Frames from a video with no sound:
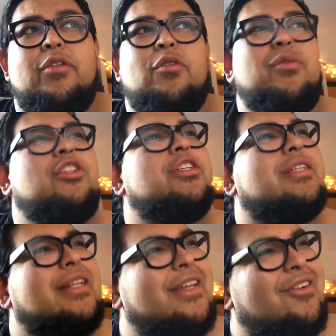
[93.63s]
which is
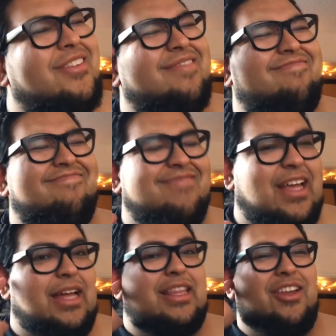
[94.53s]
a little
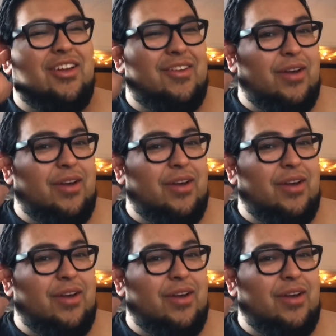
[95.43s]
odd. You know,